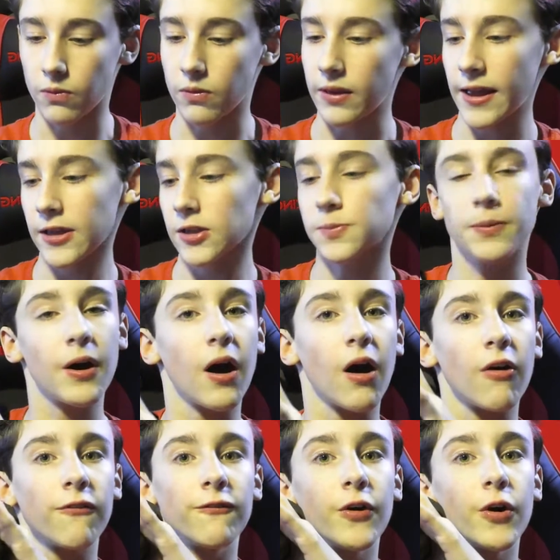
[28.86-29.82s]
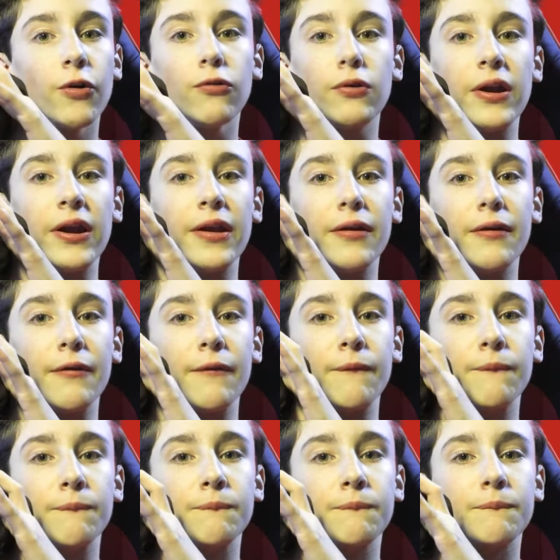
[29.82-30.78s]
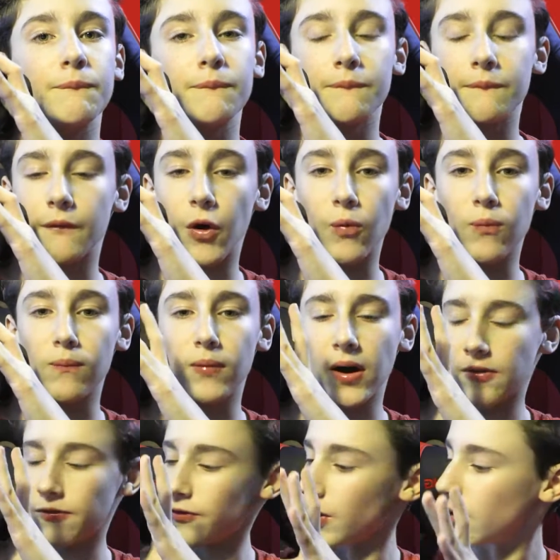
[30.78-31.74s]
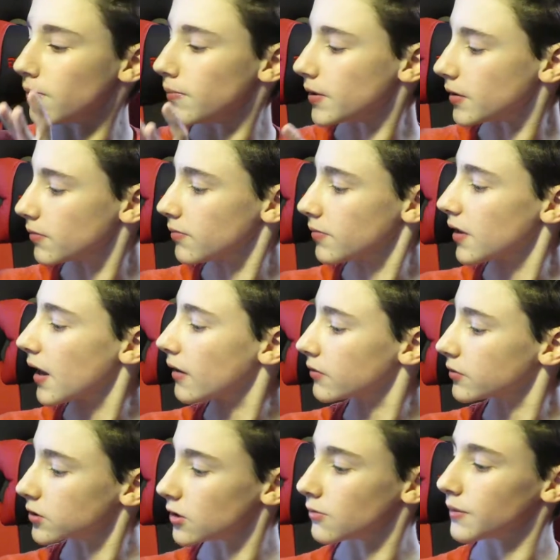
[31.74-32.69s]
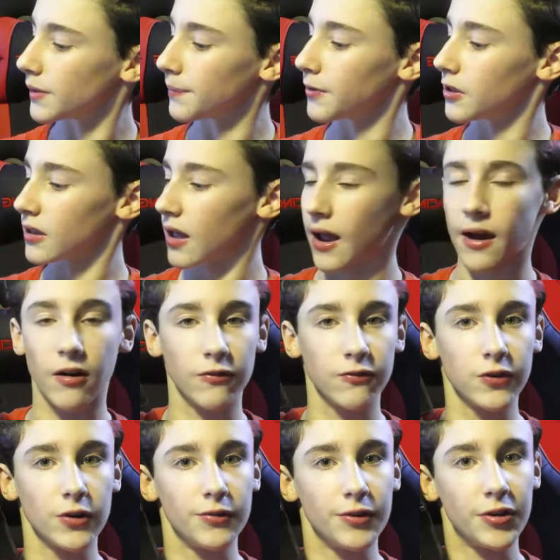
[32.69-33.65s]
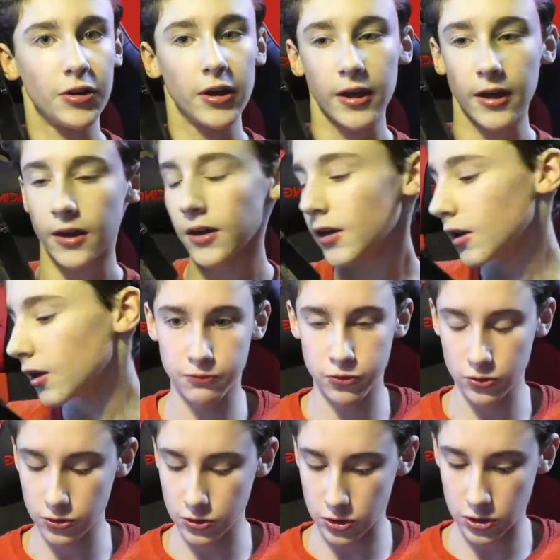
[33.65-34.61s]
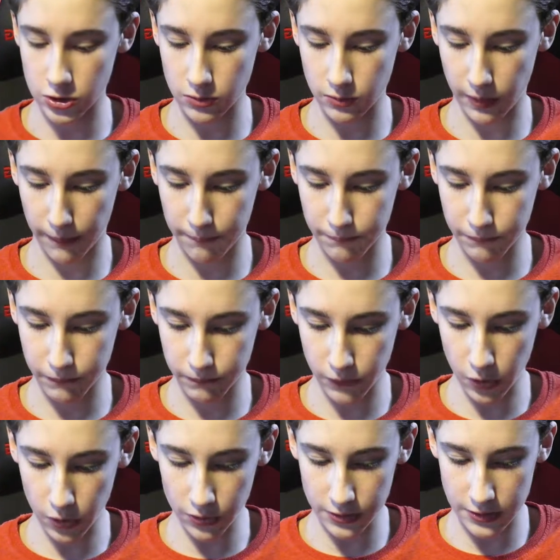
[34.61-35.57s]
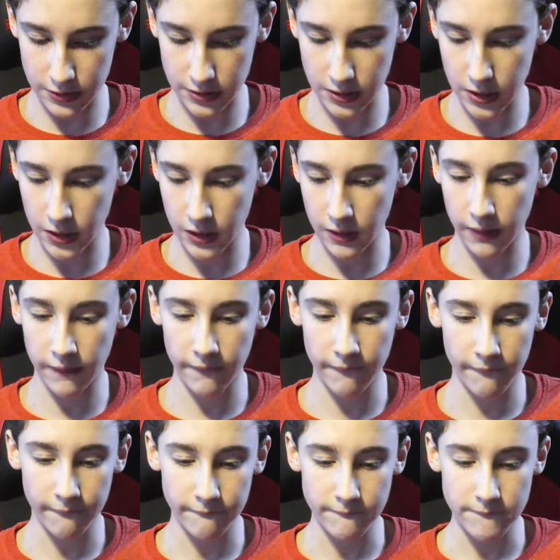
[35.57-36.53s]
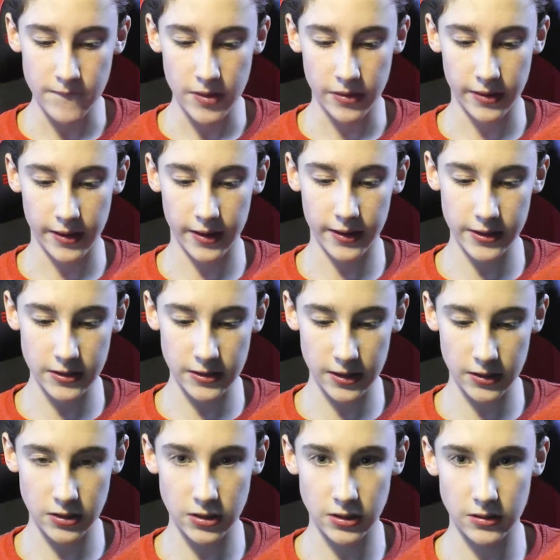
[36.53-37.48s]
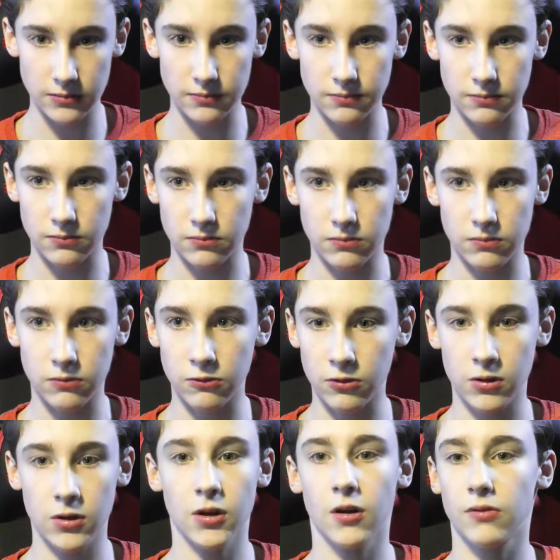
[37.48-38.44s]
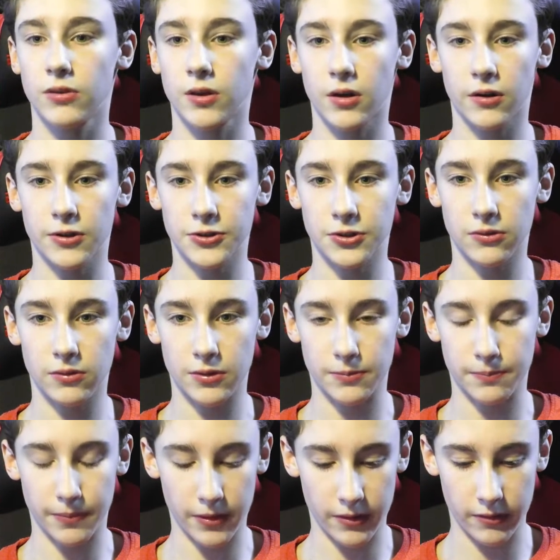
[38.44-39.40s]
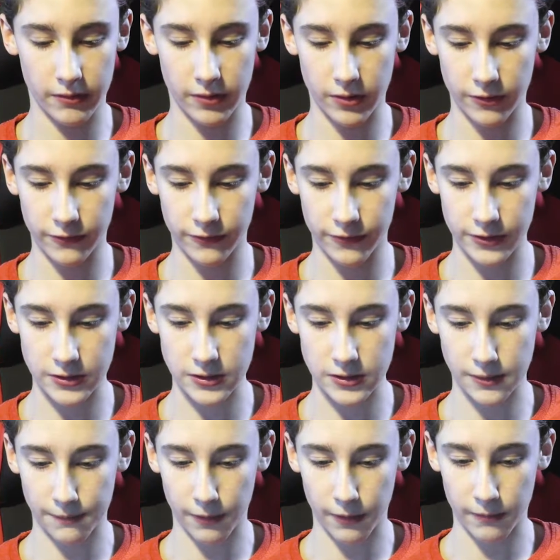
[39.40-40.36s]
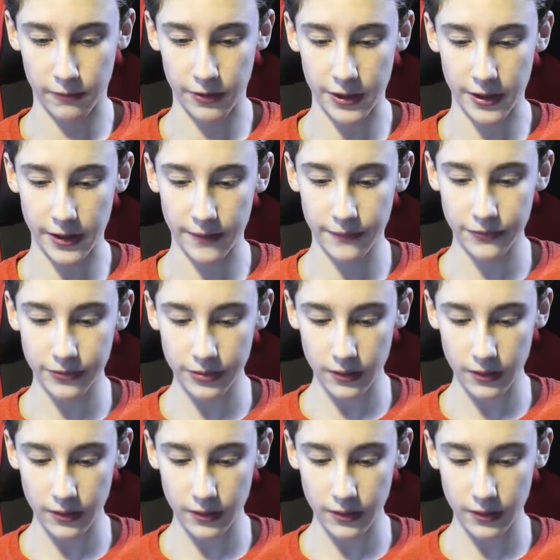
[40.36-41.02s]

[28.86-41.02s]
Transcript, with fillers: let's put our phone in well, my phone, but yeah. So we put like our phone in here. Put this, we got this in. Now let's actually, well, no, I don't want to power off. This is the problem with it.